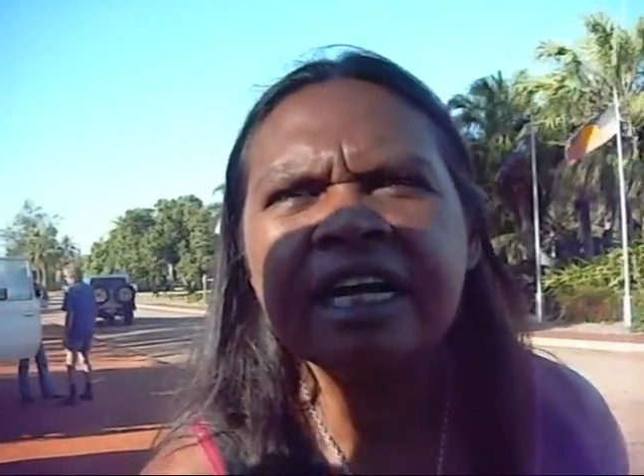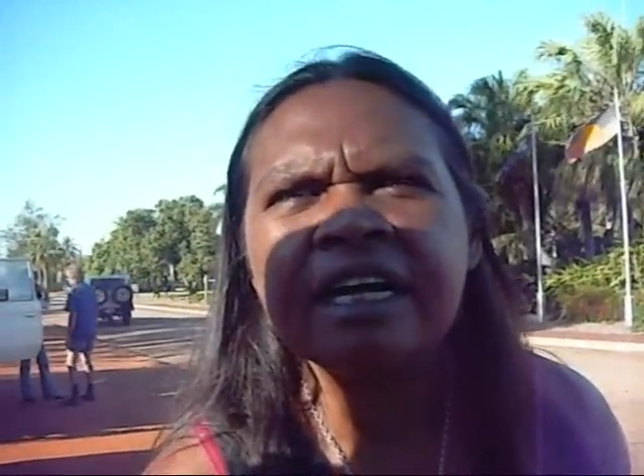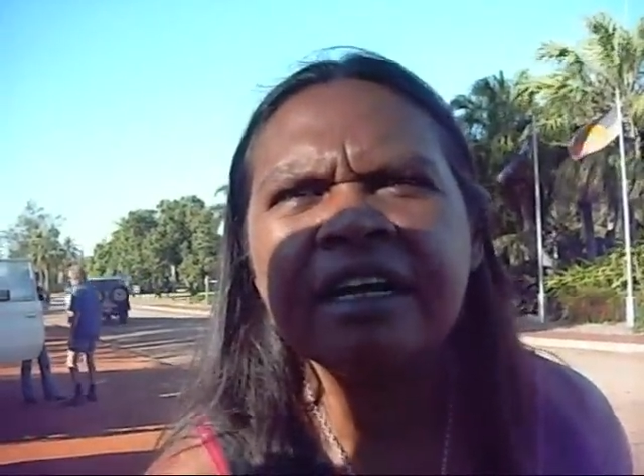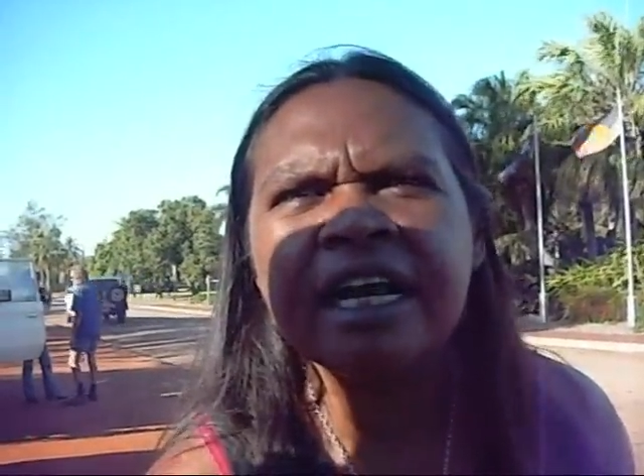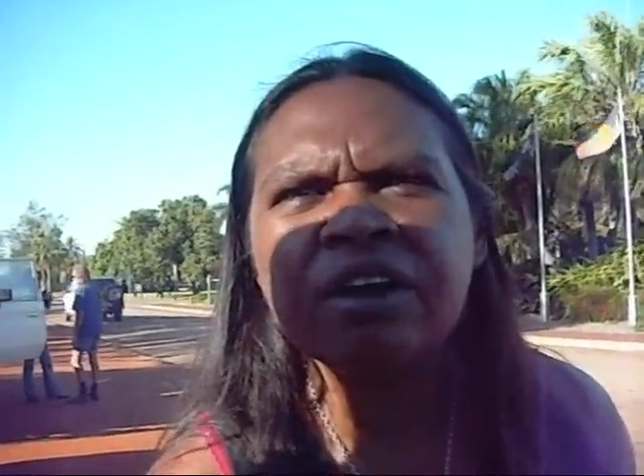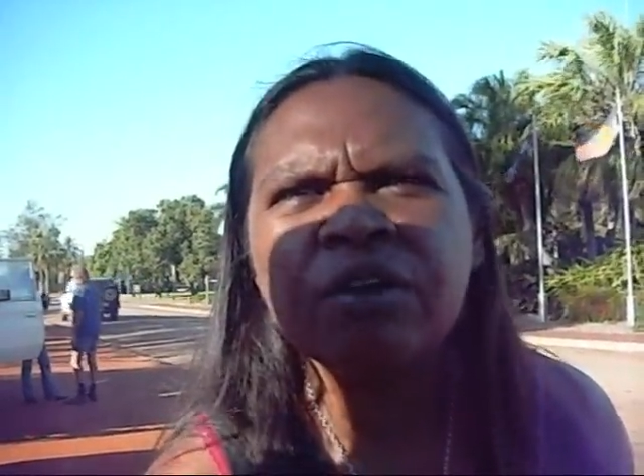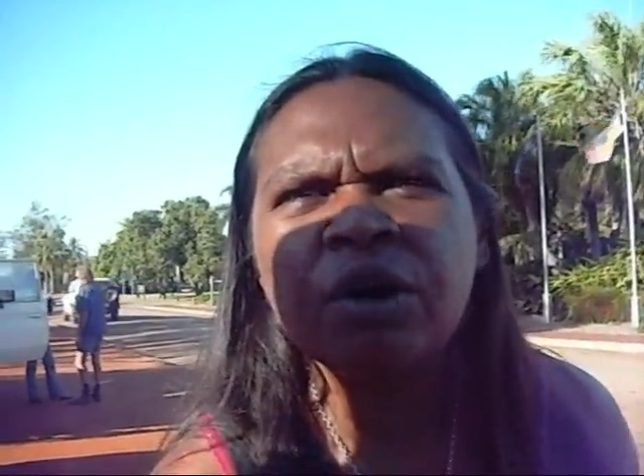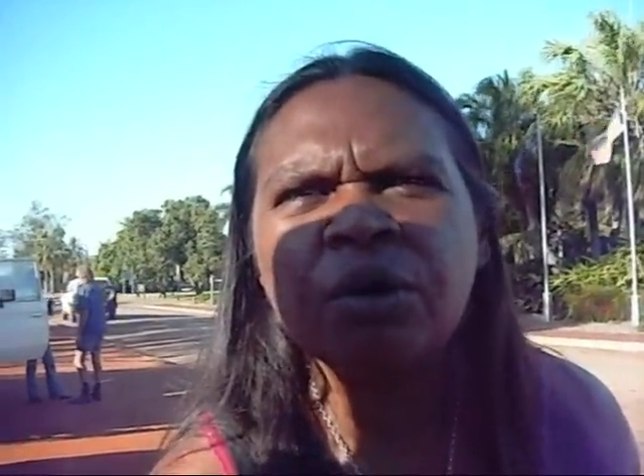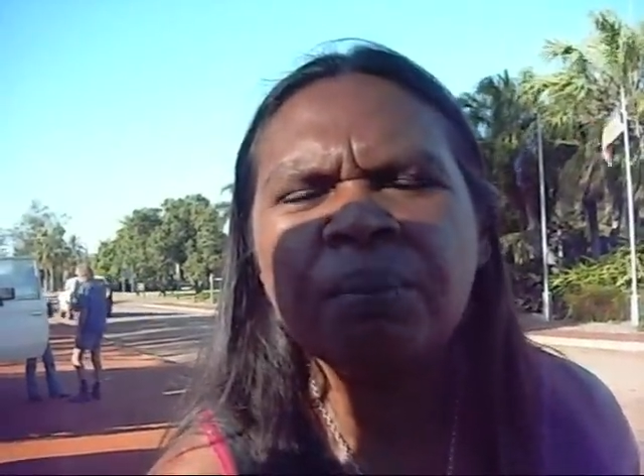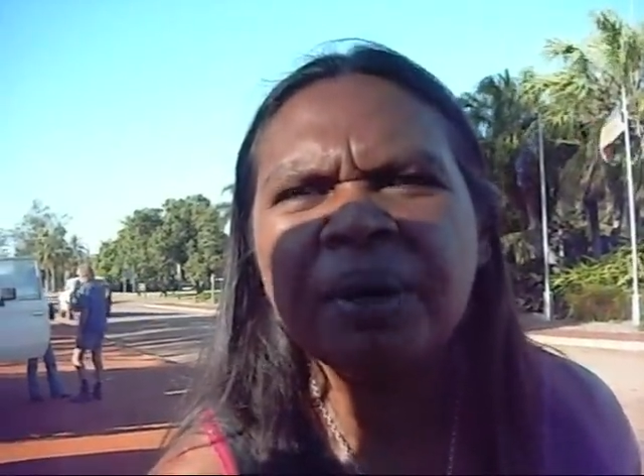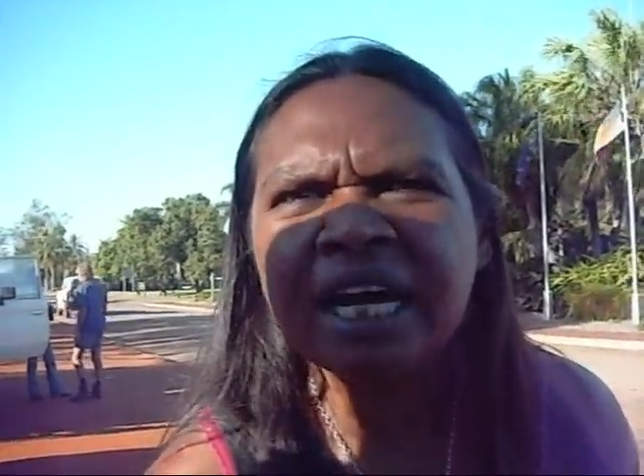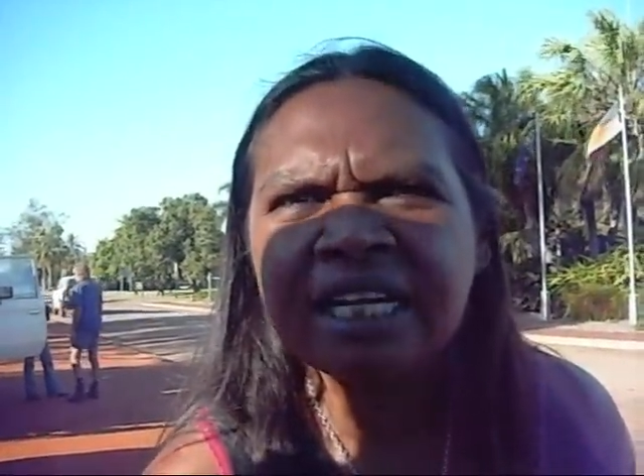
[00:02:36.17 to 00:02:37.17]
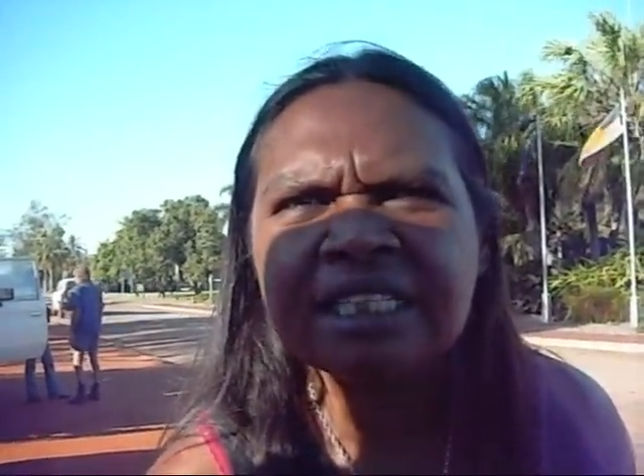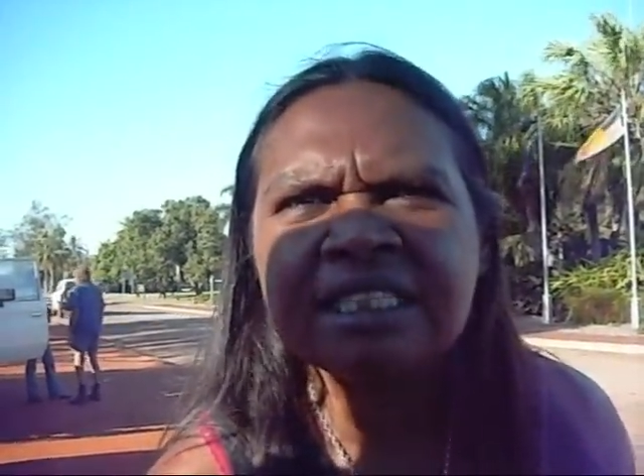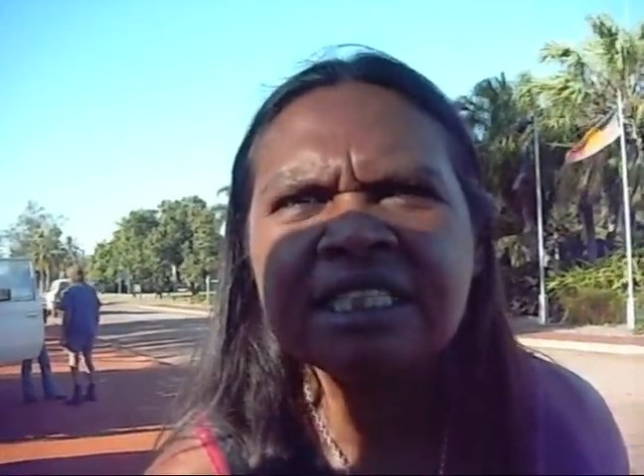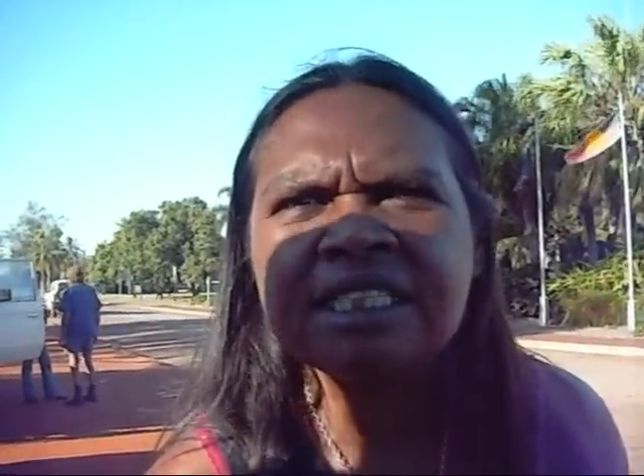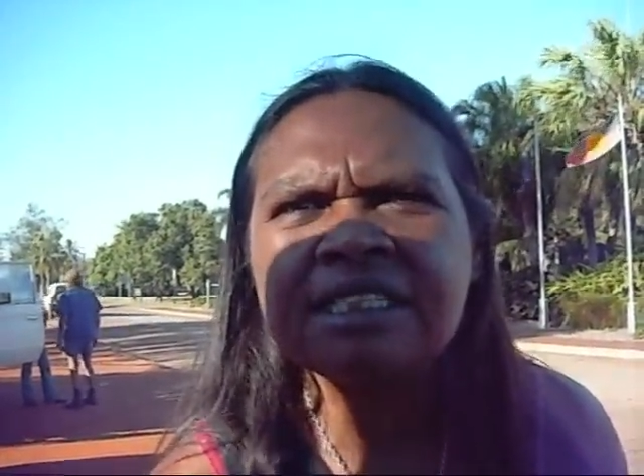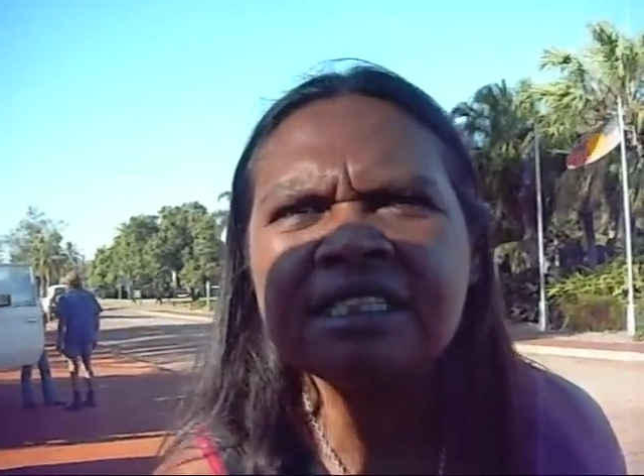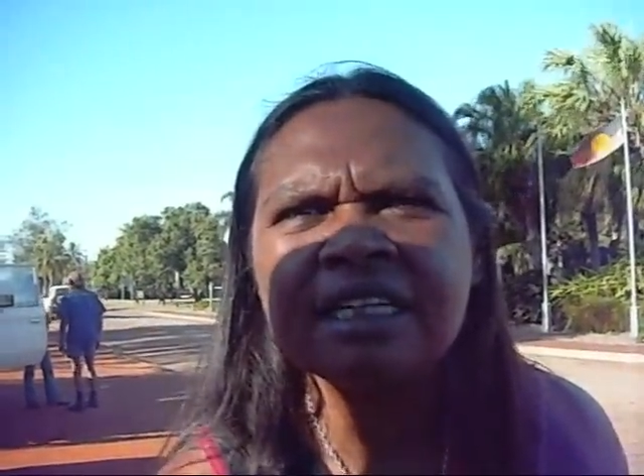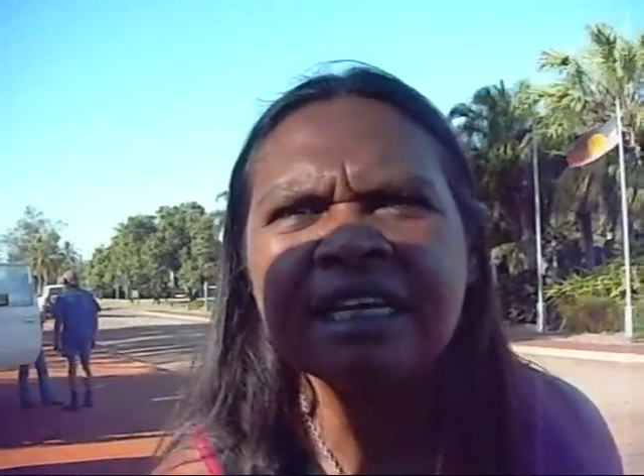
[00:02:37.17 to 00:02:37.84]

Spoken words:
and they grow bad diseases